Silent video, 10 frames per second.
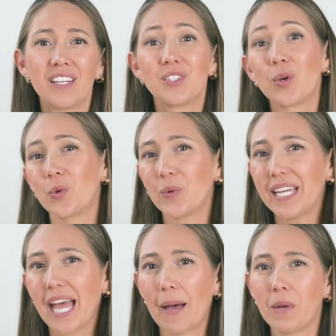So to
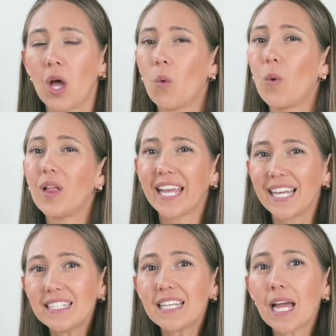recap, while
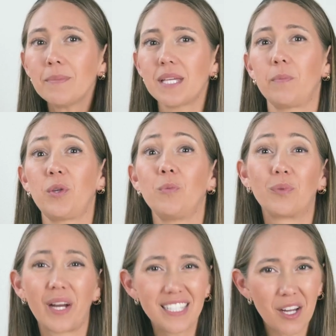enzymes help you
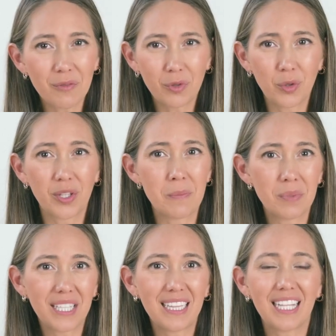break down food
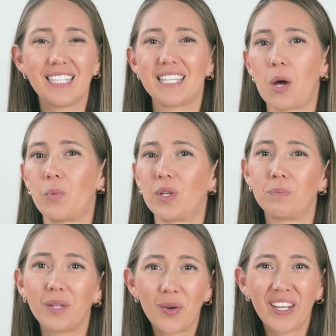completely to help
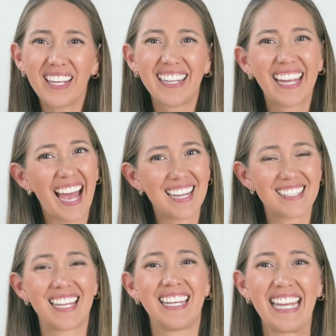with bloating,
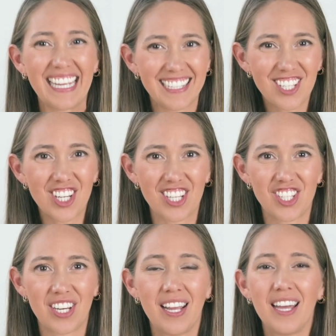gas, and
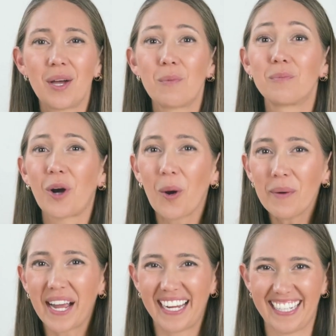indigestion,
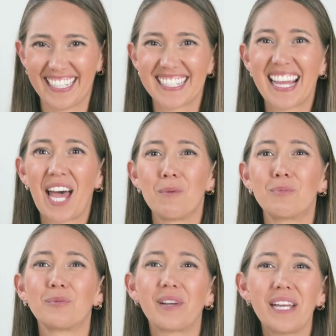probiotics
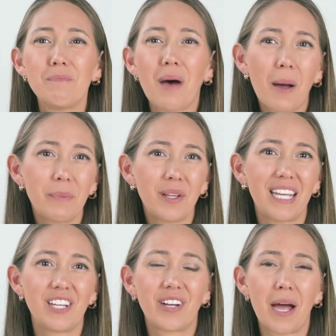help
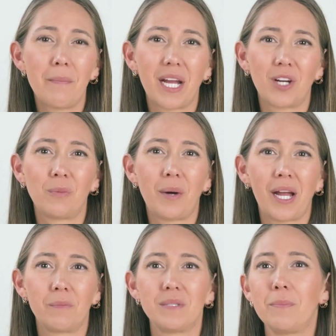repopulate your gut
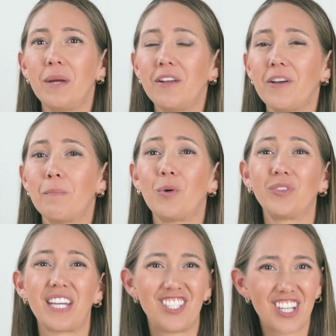microbiome to benefit
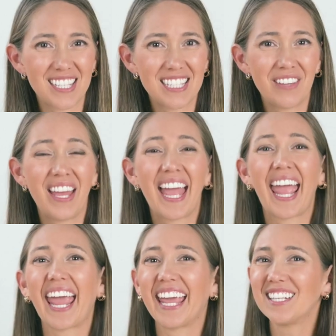both digestive
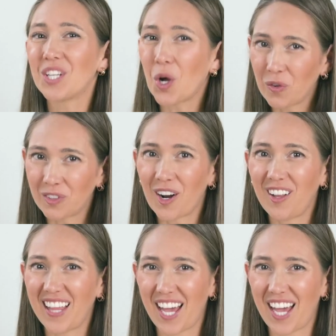and overall